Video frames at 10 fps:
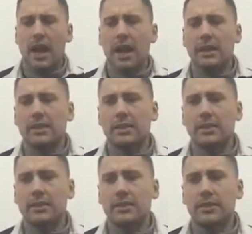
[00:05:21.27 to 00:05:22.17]

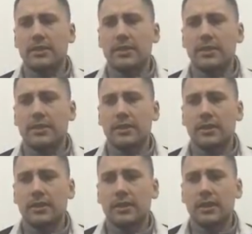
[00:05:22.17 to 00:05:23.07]
And
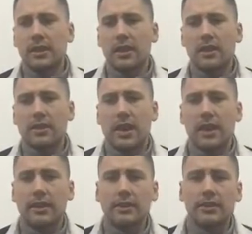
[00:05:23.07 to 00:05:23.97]
like I
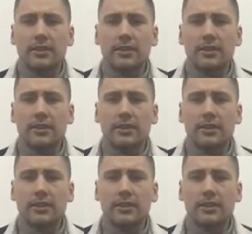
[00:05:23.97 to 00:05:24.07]
say,